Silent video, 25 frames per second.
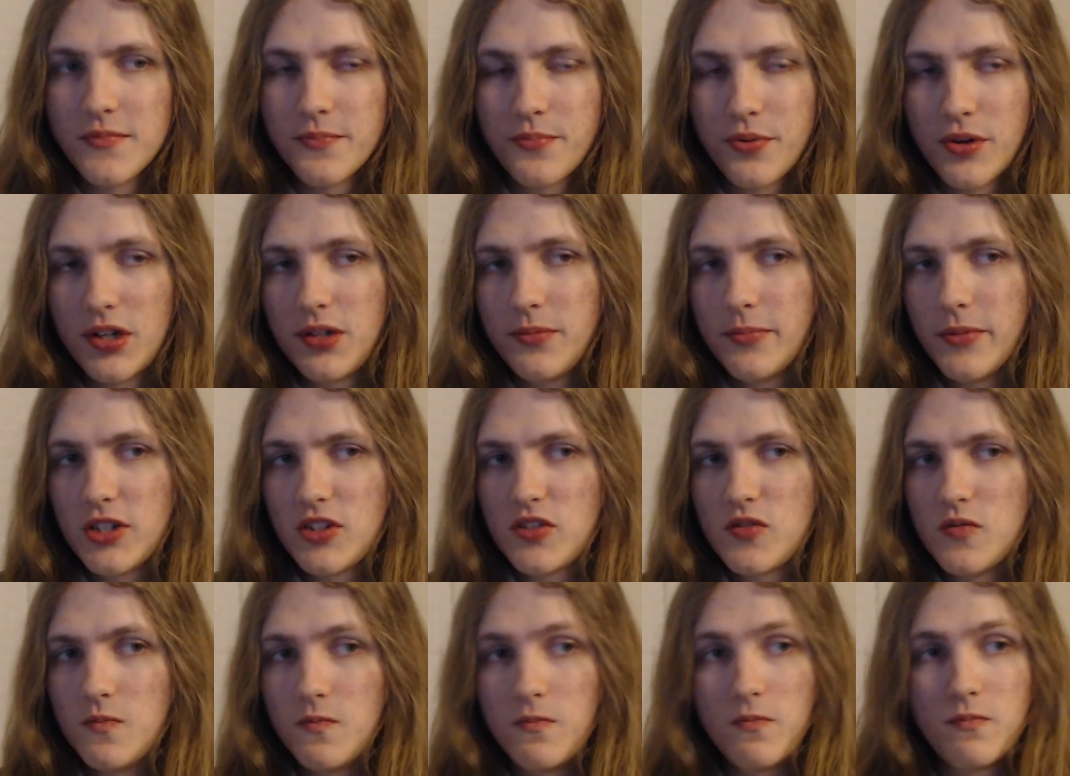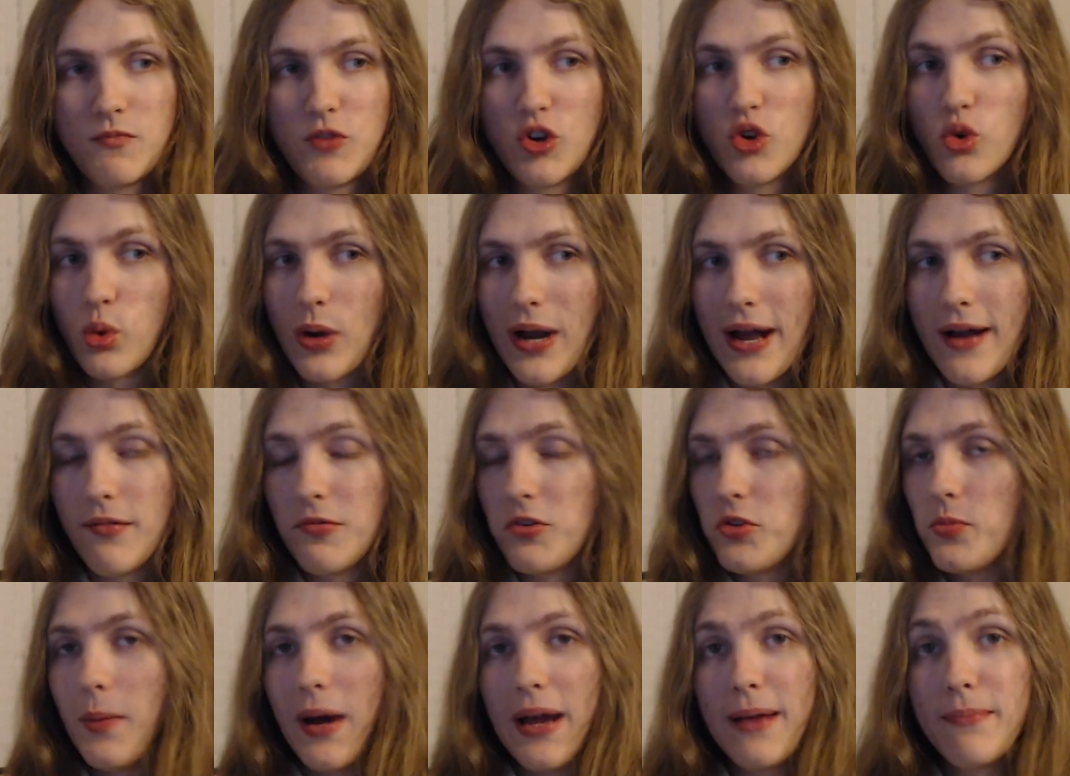pretty much
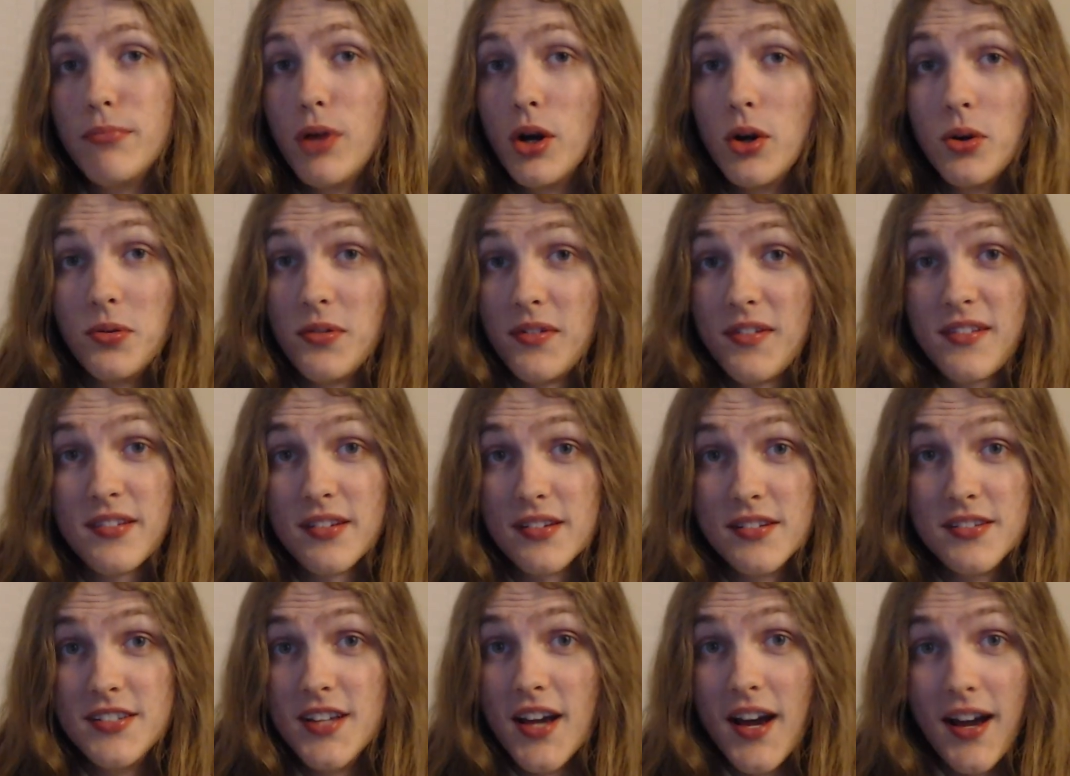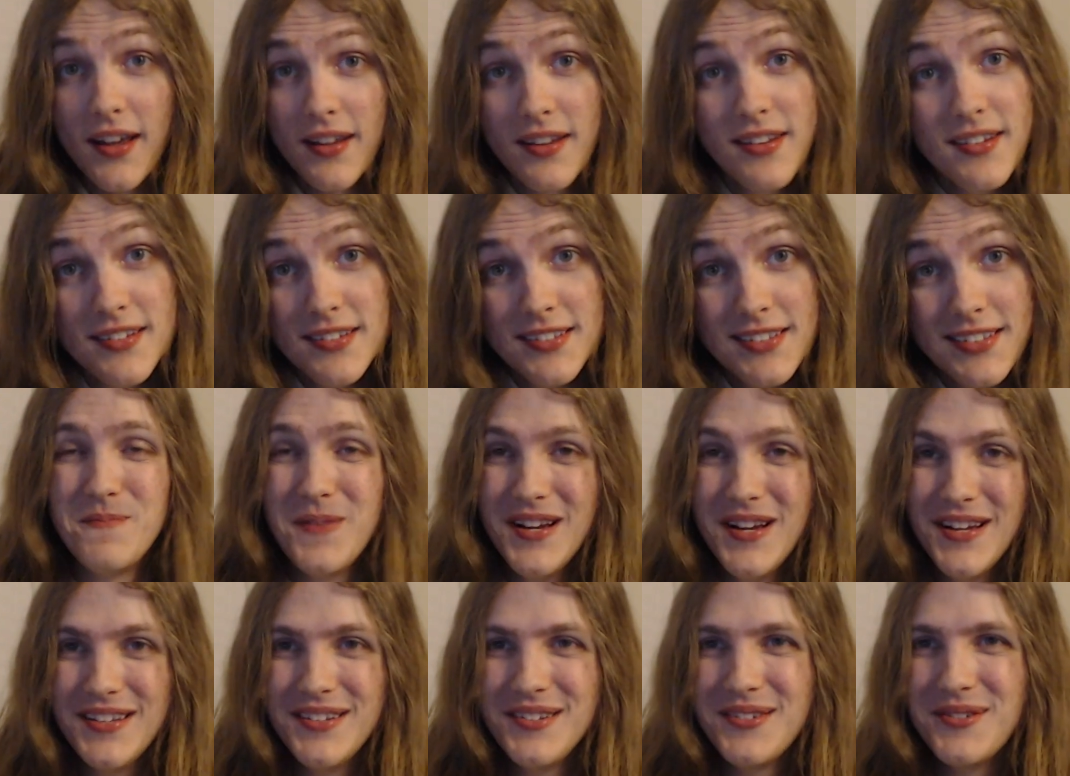ground my bones to dust.
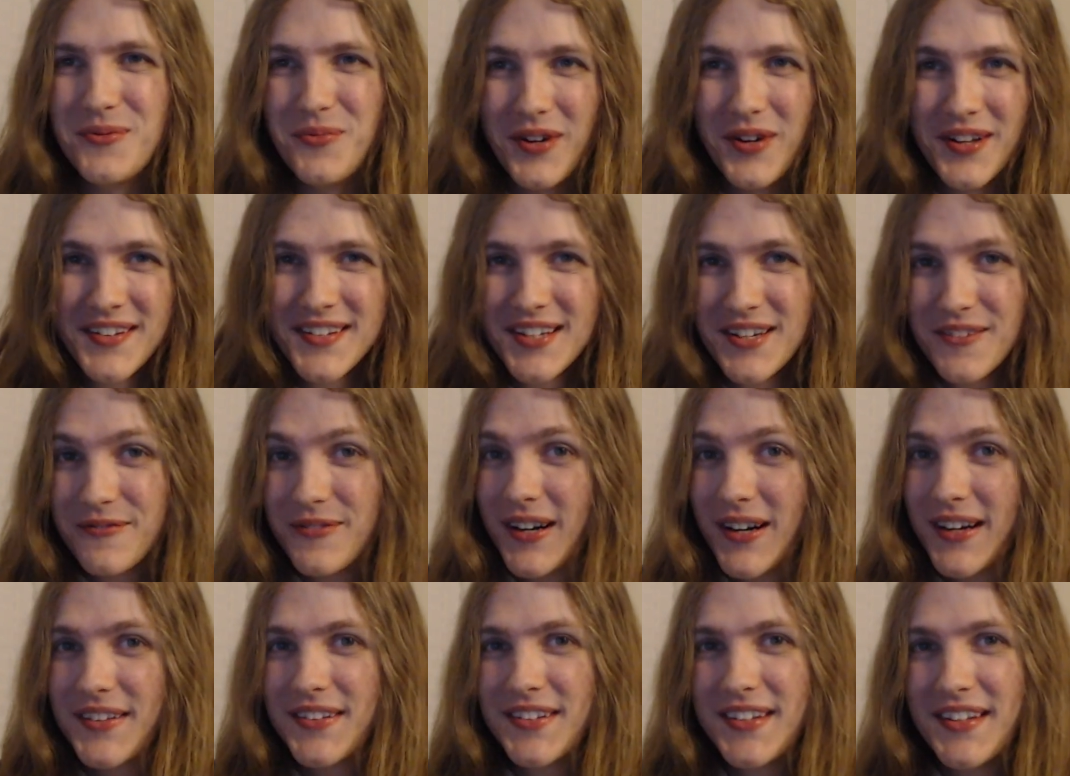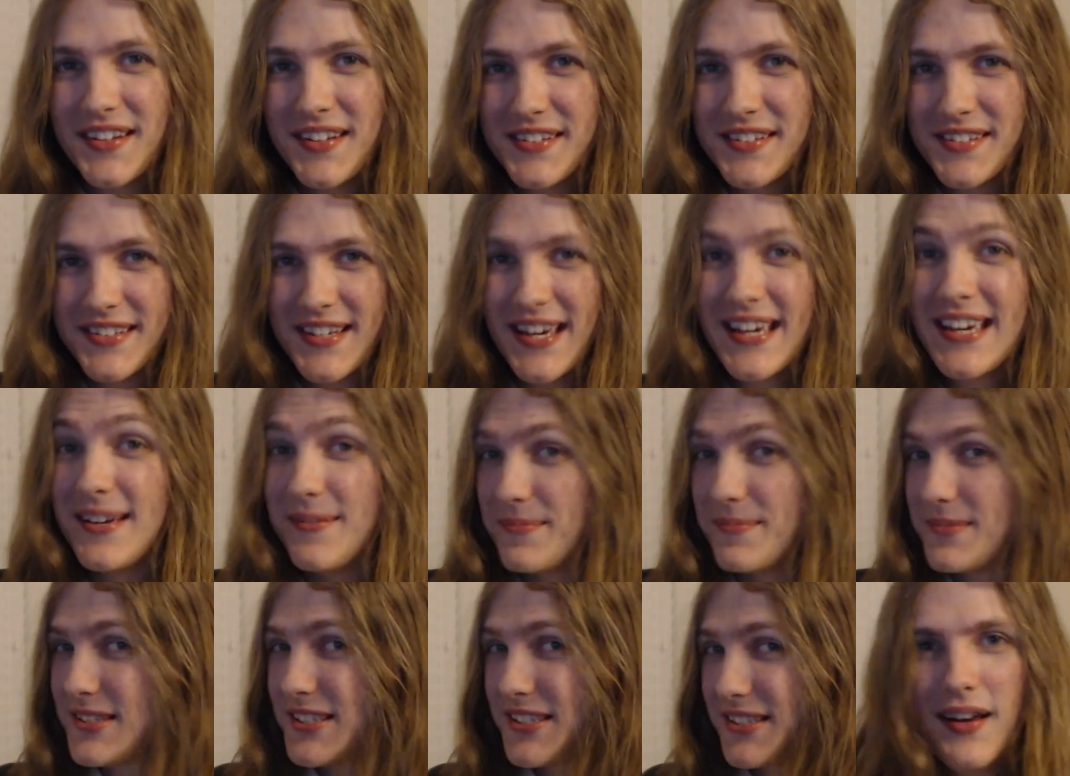But once I finally
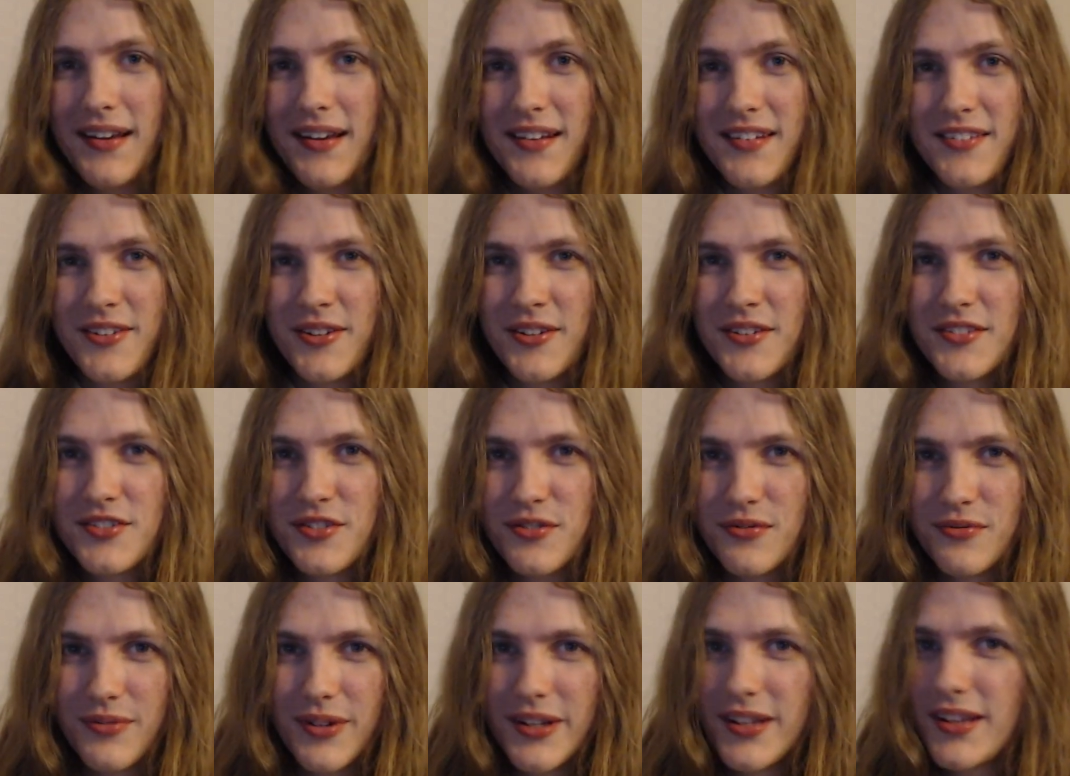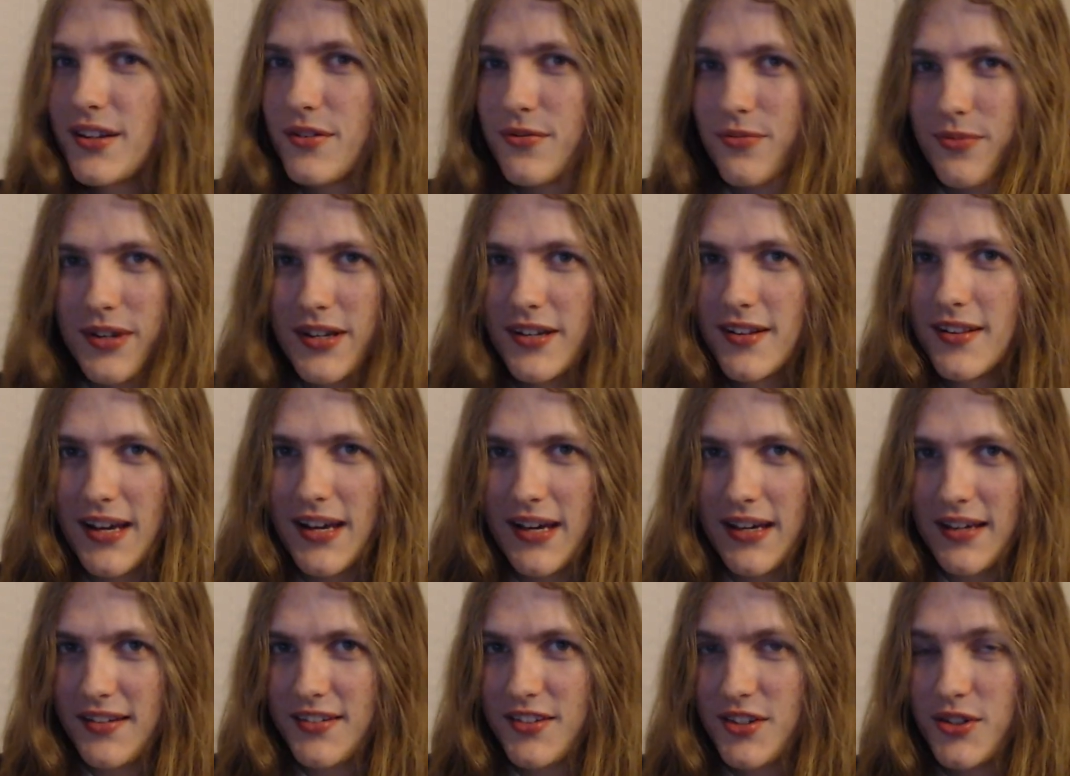escaped, I started to really
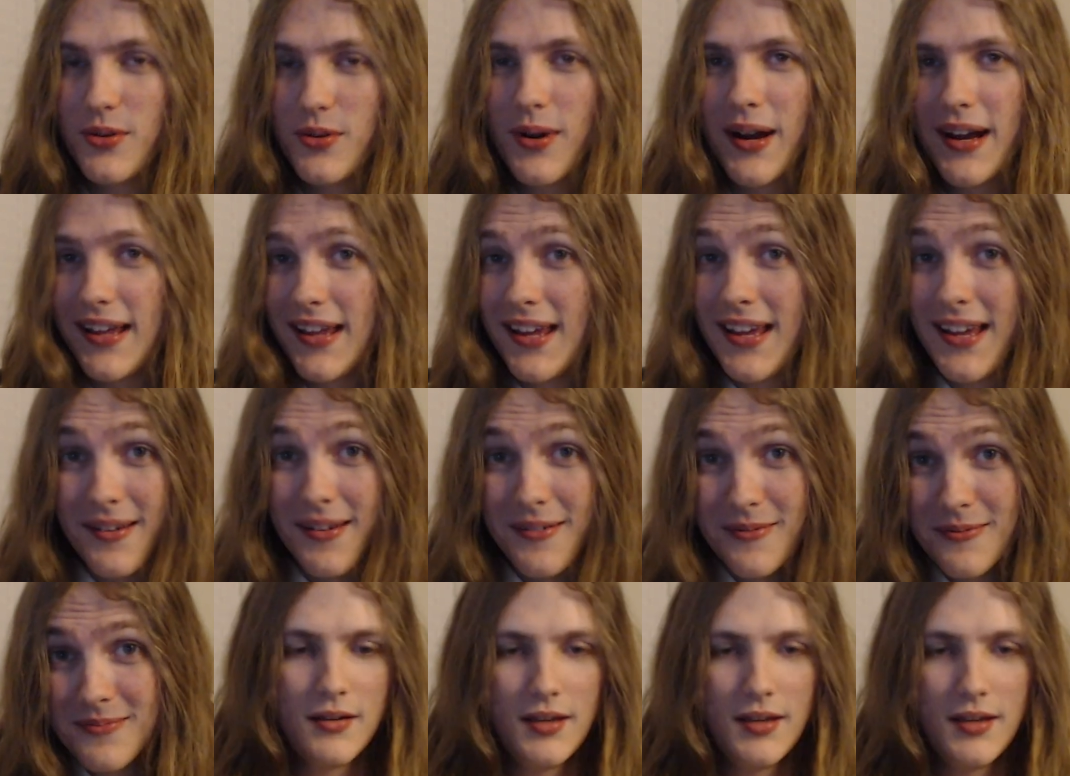realize who I am.